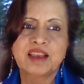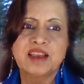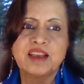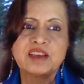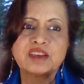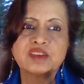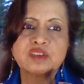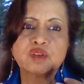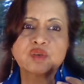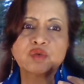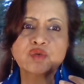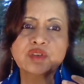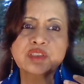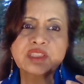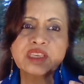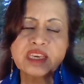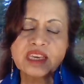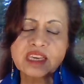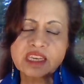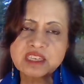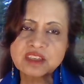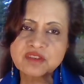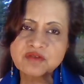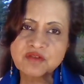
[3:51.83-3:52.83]
So
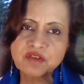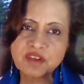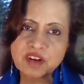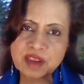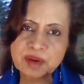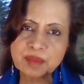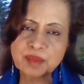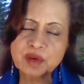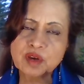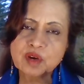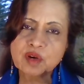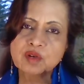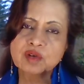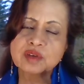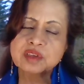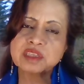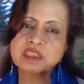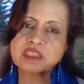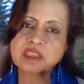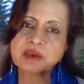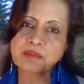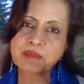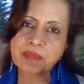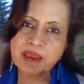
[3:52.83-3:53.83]
these fermions,
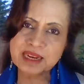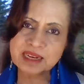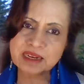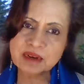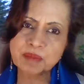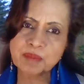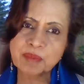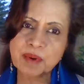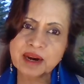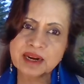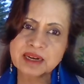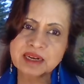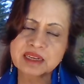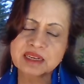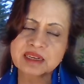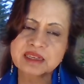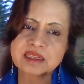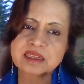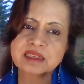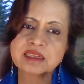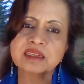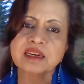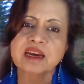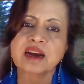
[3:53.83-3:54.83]
the matter
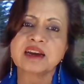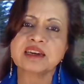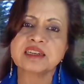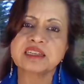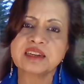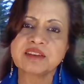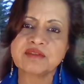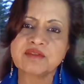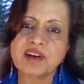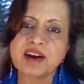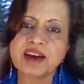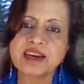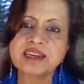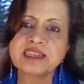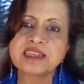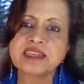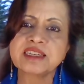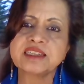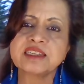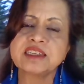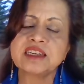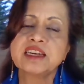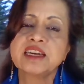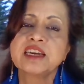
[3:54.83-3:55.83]
particles, are
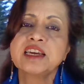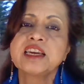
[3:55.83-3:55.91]
divided